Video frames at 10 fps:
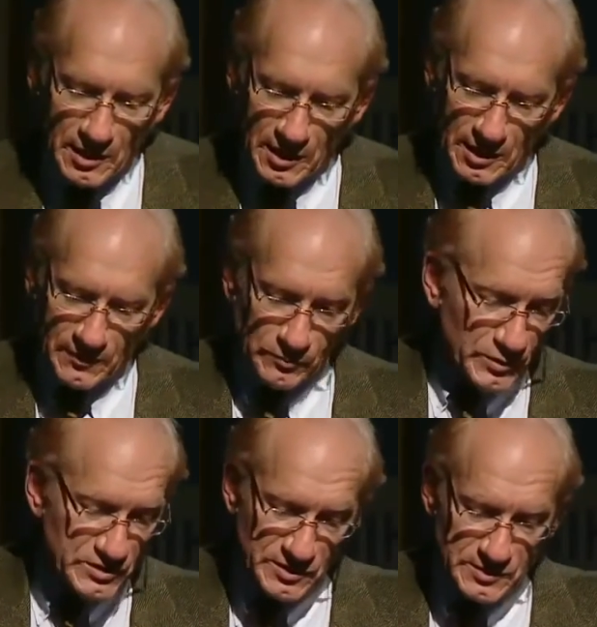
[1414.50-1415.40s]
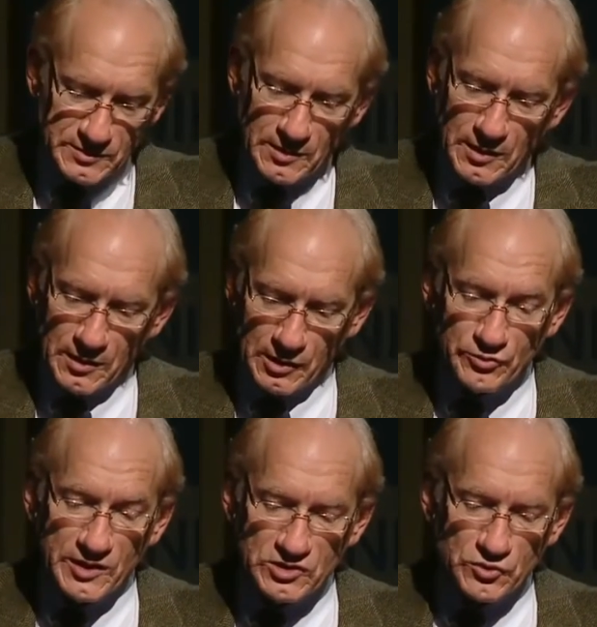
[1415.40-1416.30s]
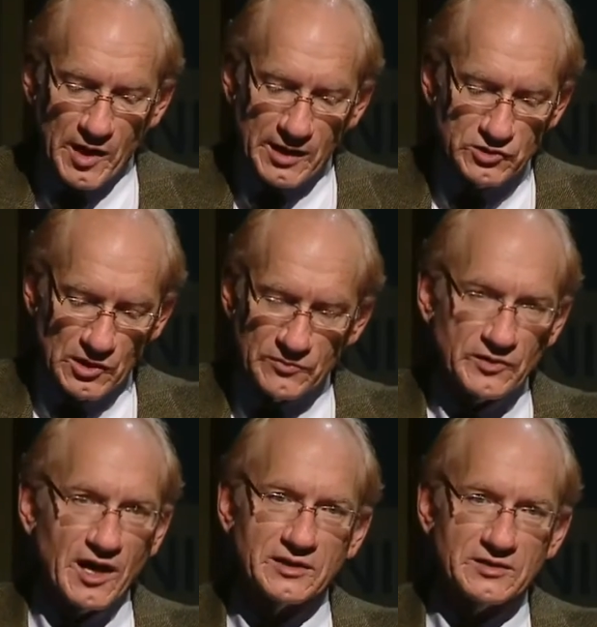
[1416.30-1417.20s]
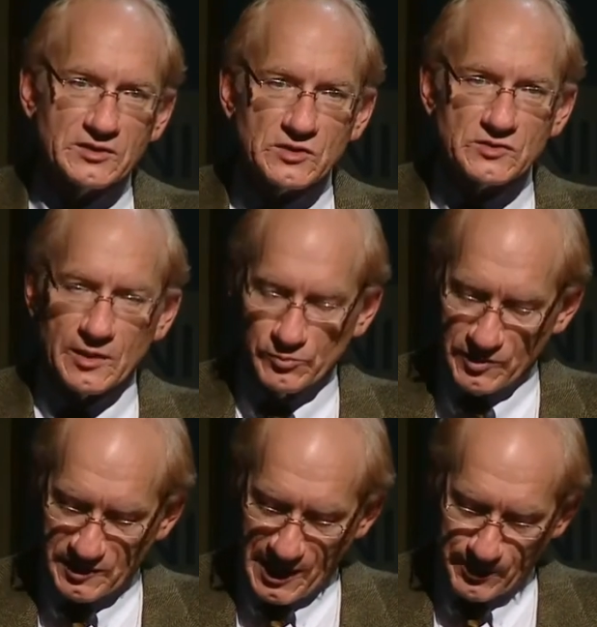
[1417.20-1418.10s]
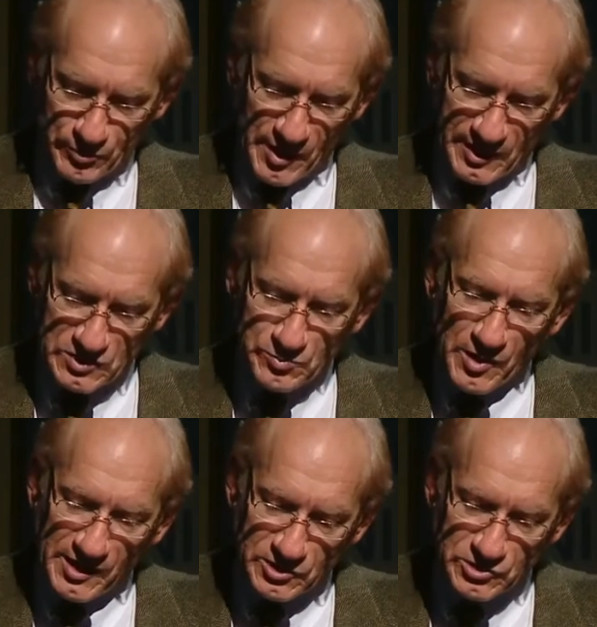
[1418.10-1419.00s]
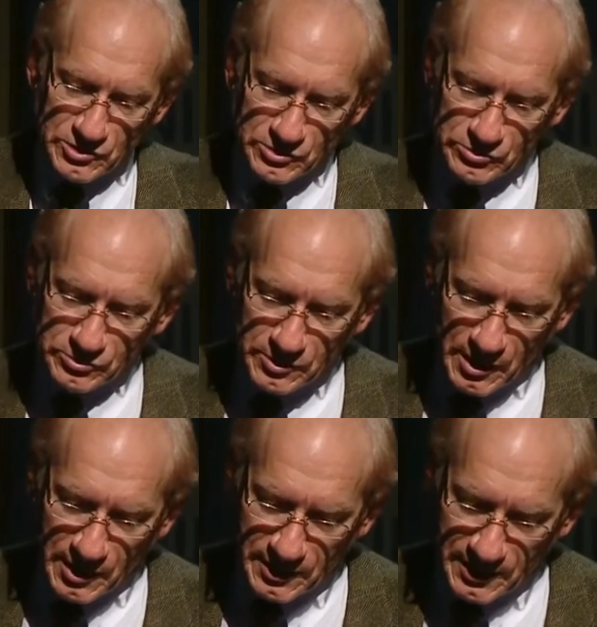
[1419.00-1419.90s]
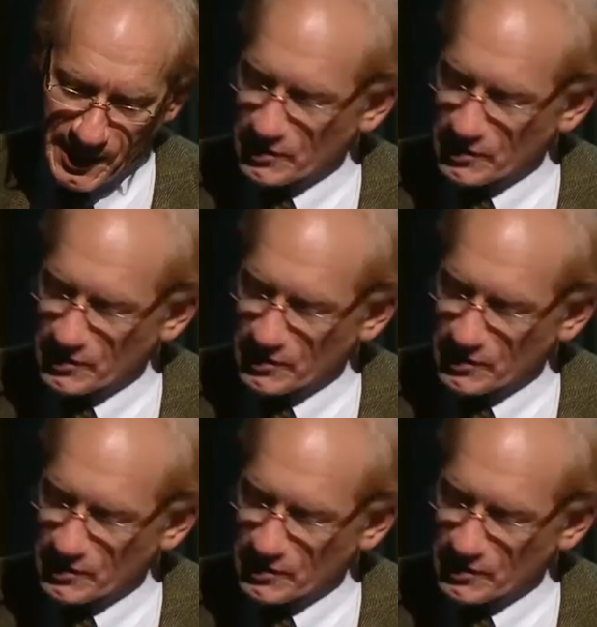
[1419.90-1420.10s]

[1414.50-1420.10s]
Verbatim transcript: uh, which is a great strategy for not disassembling the apparatus prior to uh, it